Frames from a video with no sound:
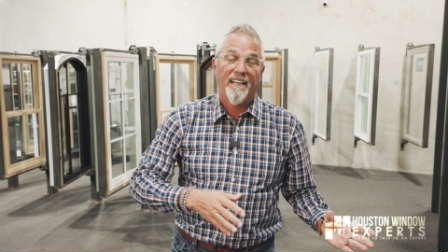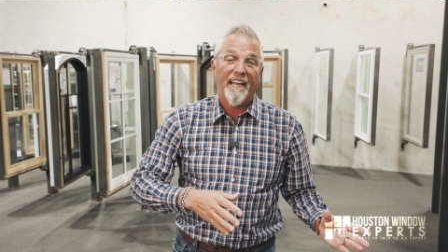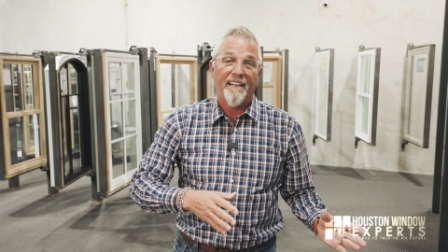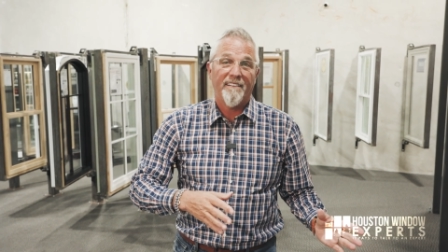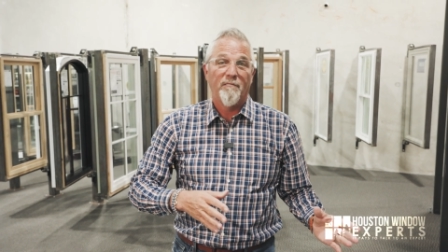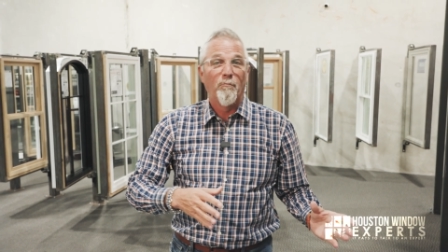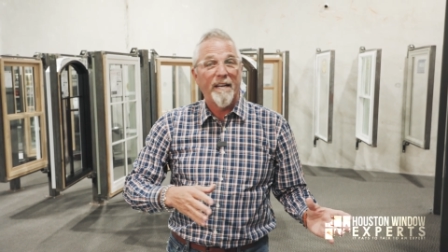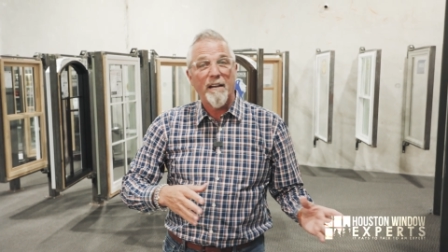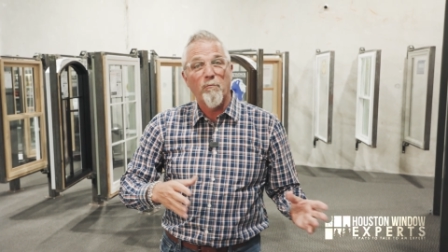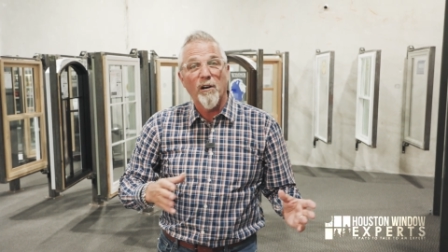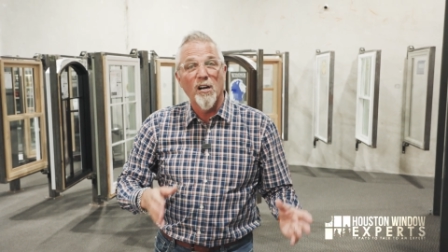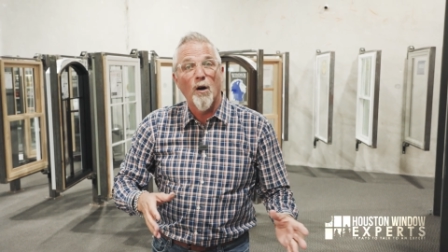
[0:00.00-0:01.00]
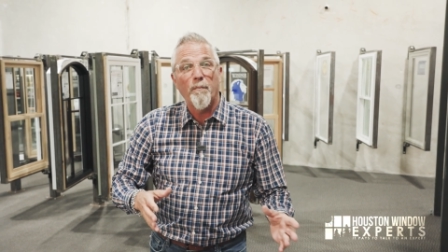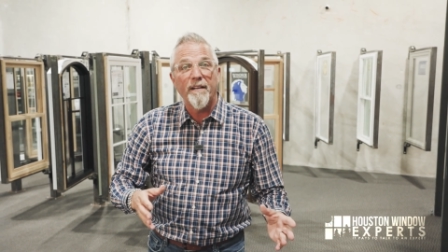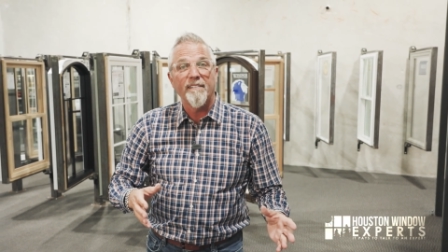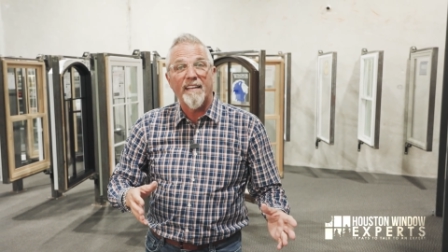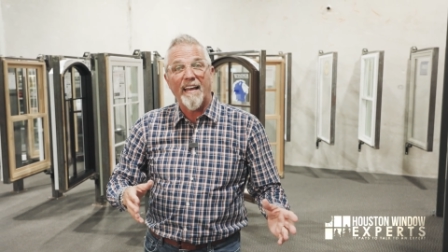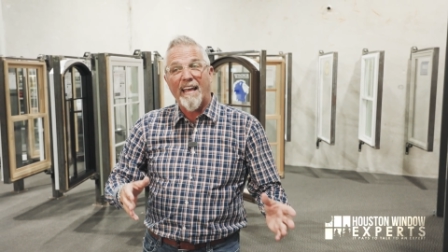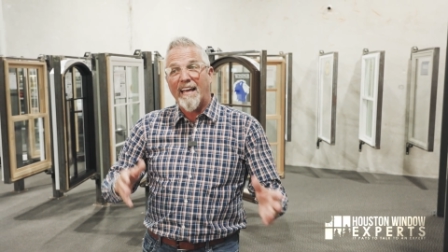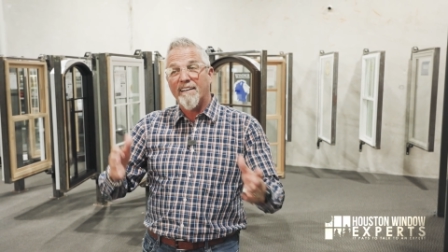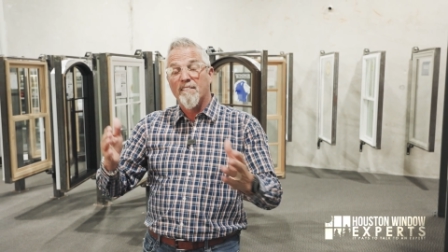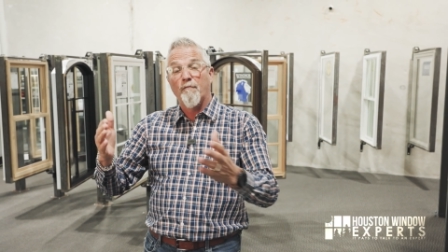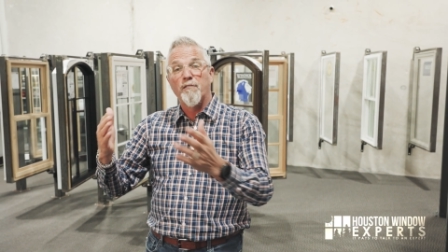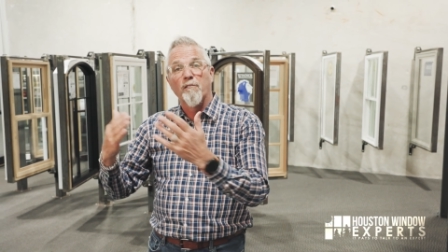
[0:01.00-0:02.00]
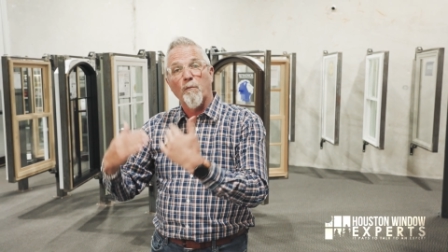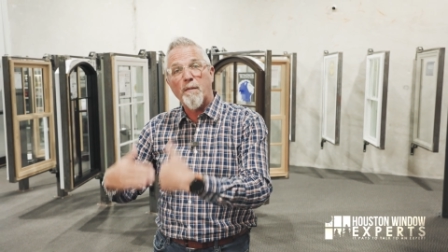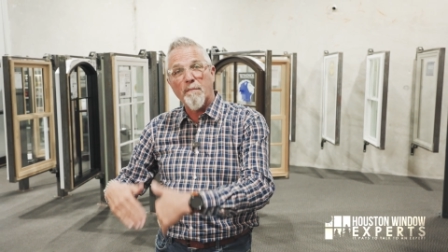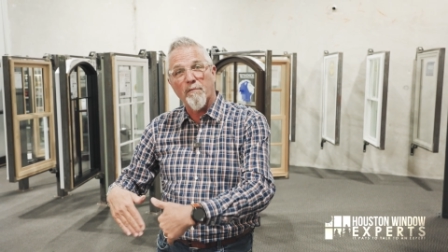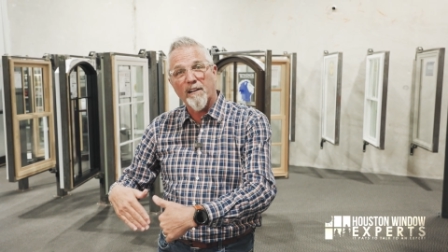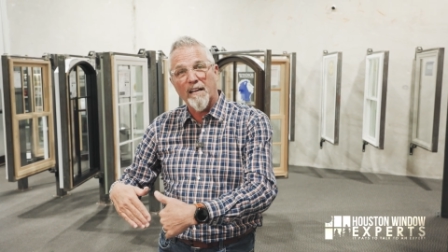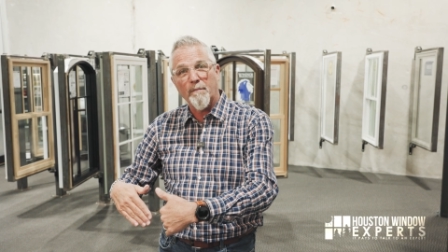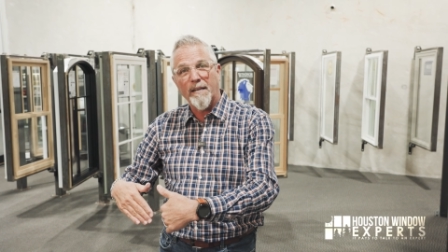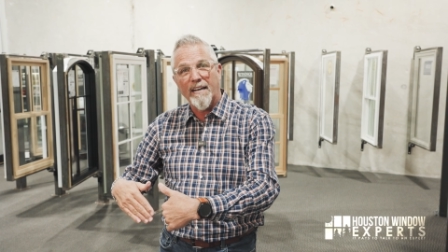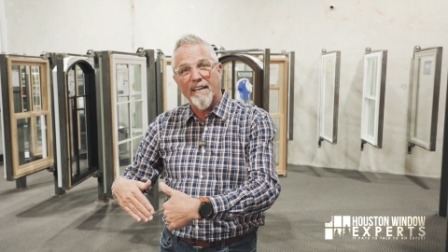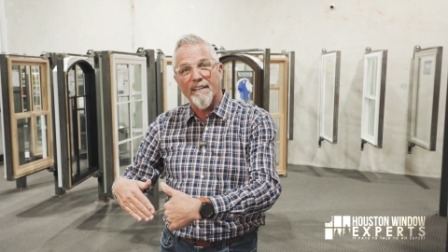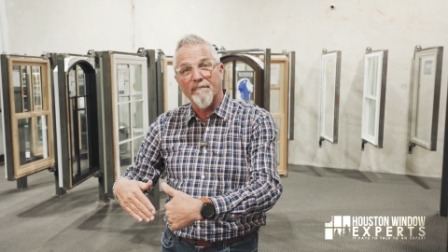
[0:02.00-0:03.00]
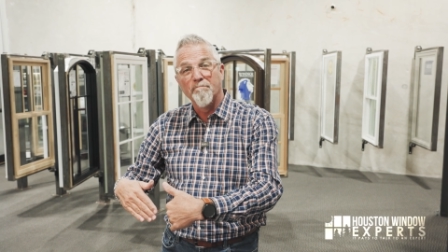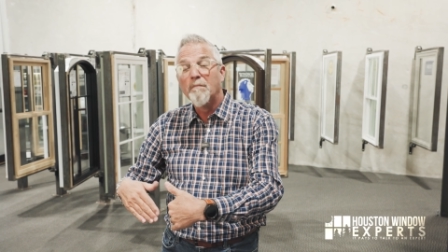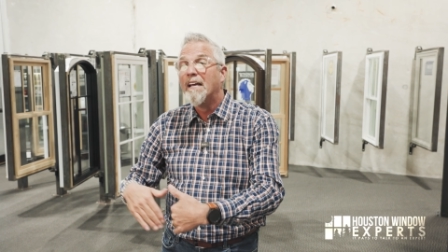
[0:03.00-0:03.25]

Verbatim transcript: And when they were open, they had fewer people coming in.